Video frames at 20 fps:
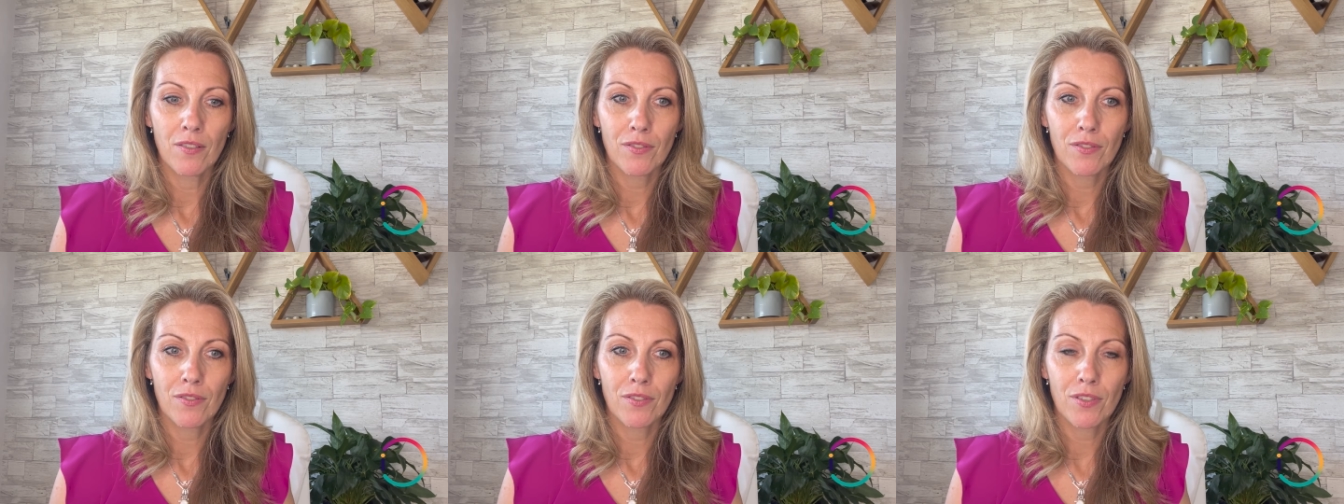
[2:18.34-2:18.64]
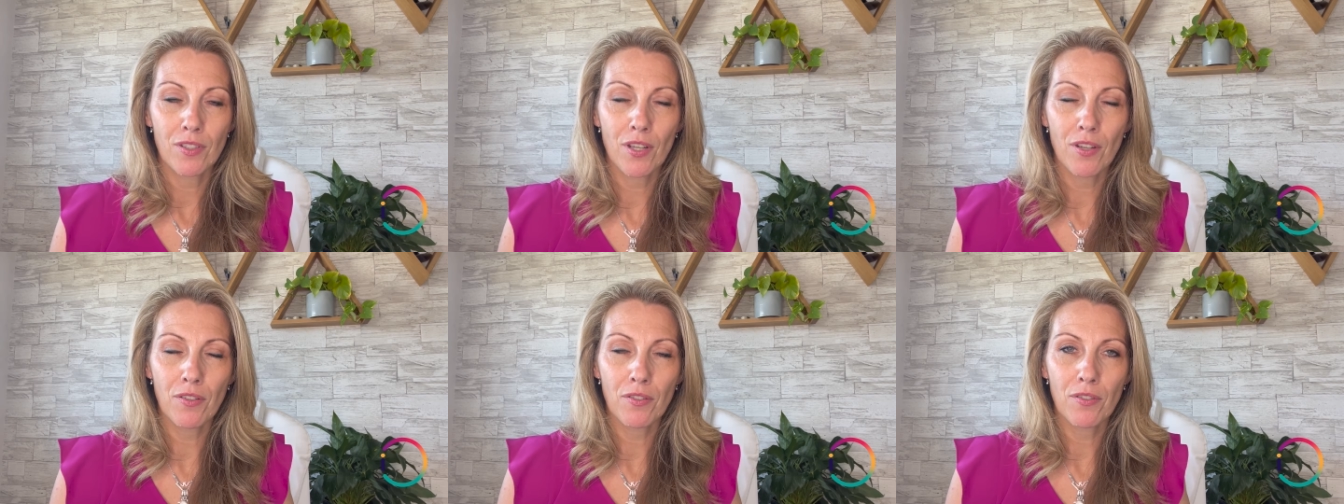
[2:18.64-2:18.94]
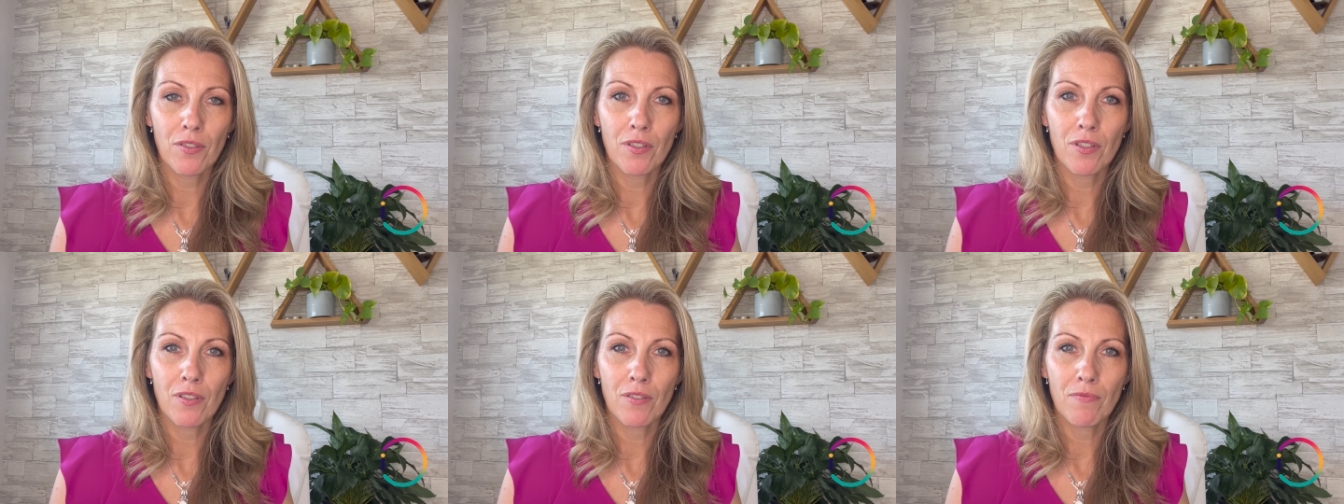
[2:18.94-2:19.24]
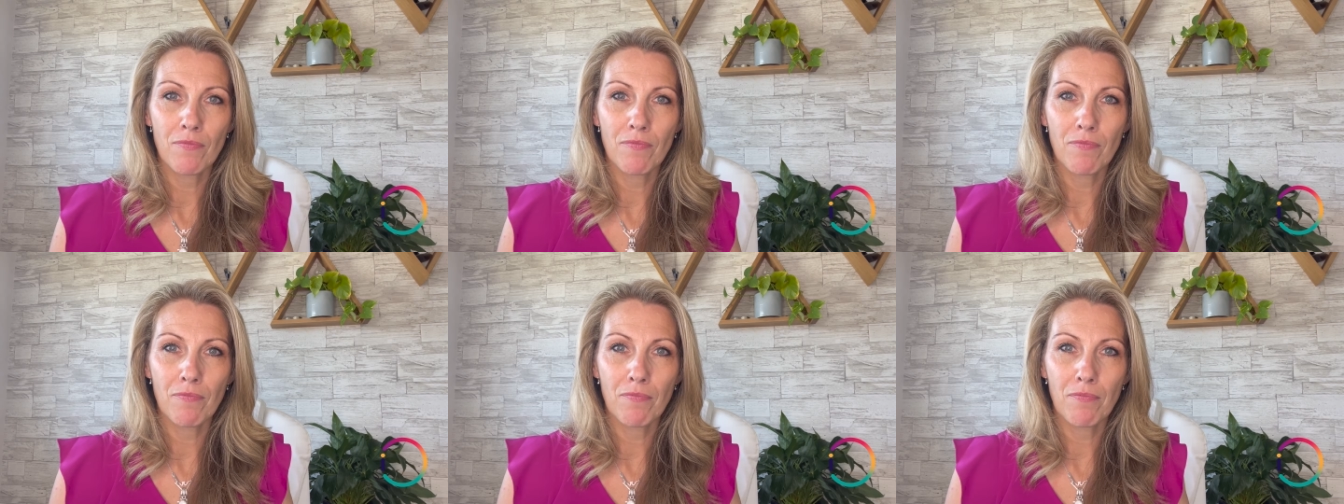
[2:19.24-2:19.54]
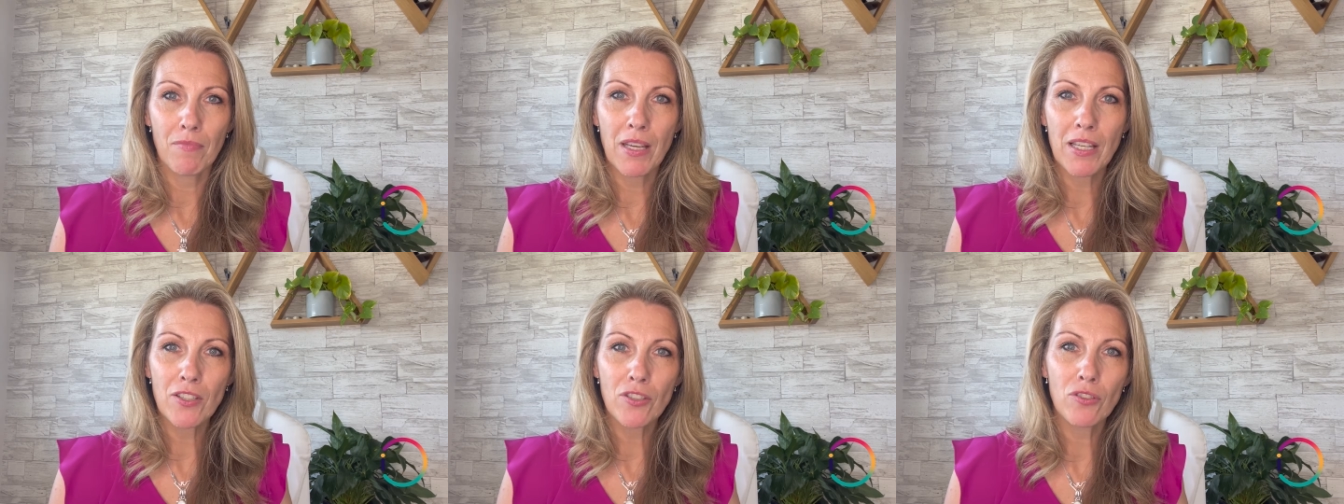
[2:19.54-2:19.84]
So
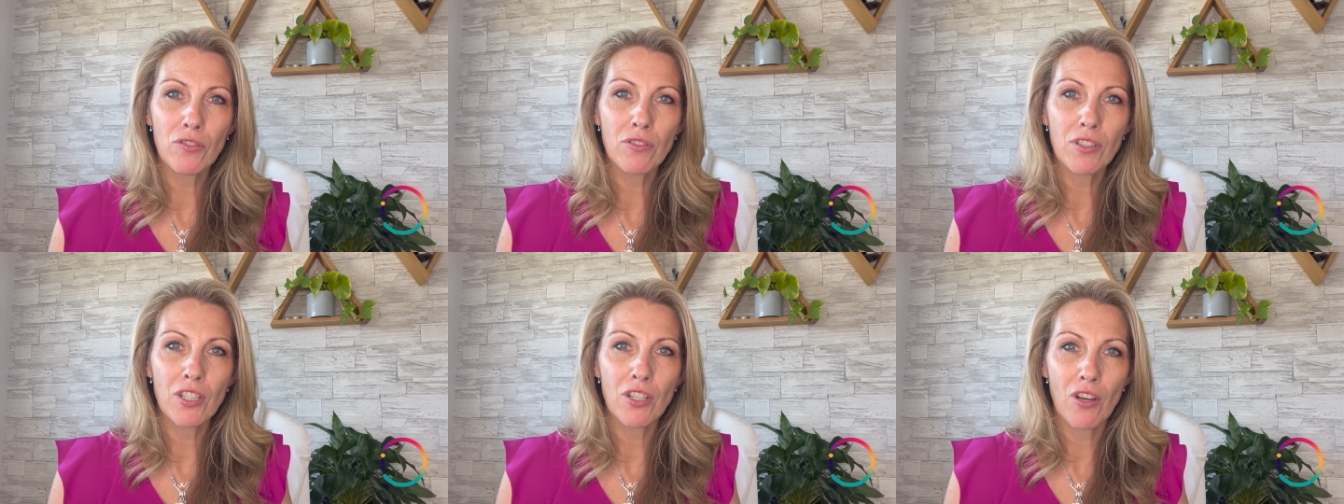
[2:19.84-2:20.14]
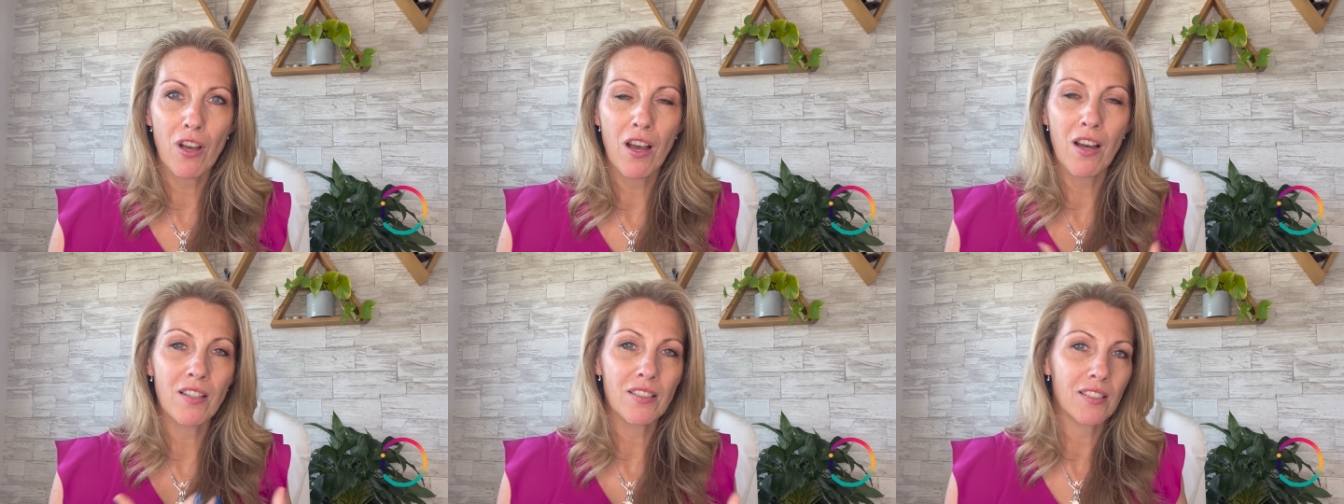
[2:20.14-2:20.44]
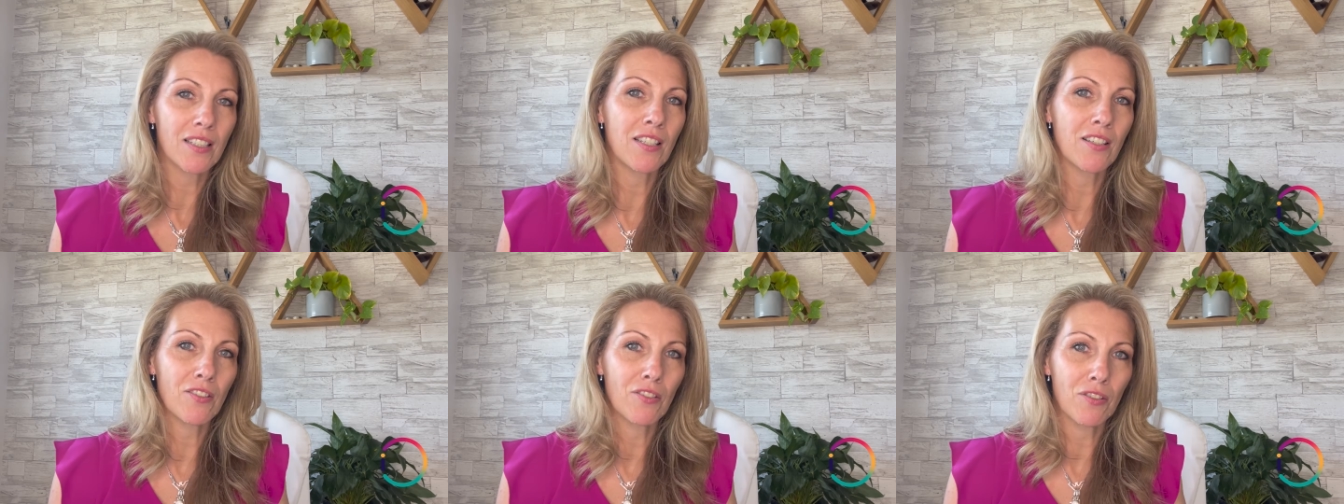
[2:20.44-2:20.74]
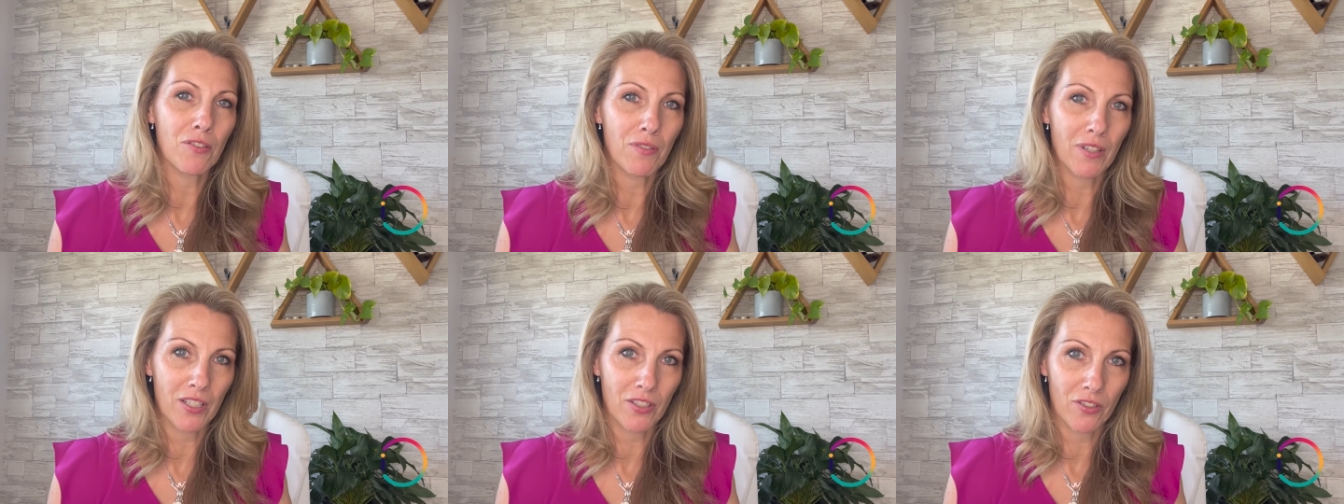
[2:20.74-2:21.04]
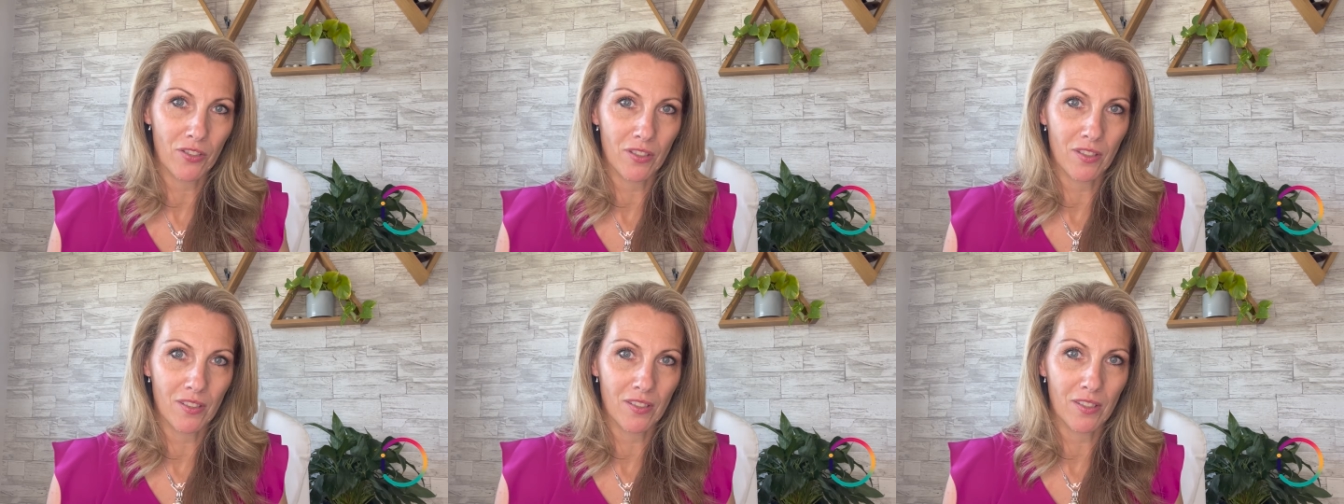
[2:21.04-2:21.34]
make sure that you're asking good
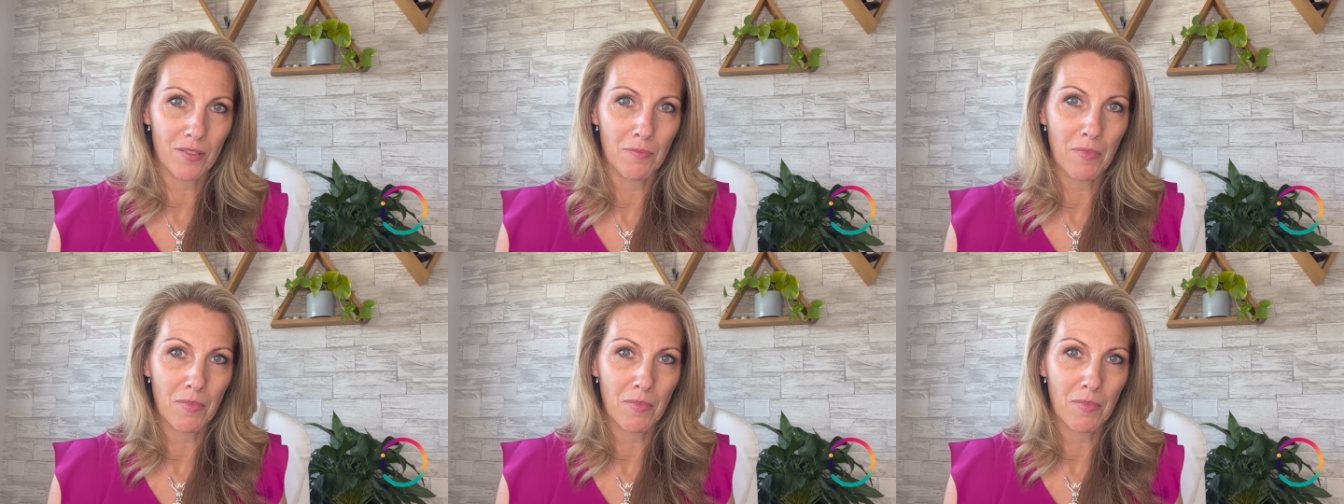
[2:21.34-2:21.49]
questions.